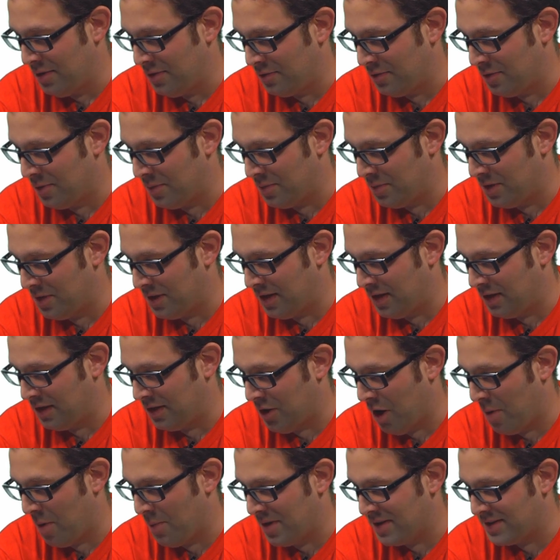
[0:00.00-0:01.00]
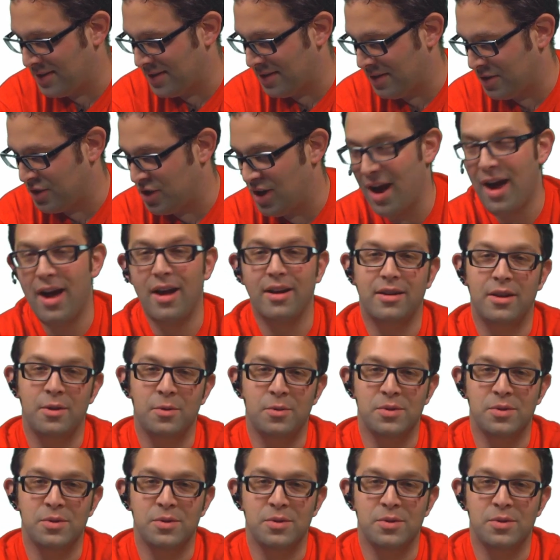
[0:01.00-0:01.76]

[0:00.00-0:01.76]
from the comments in the chat,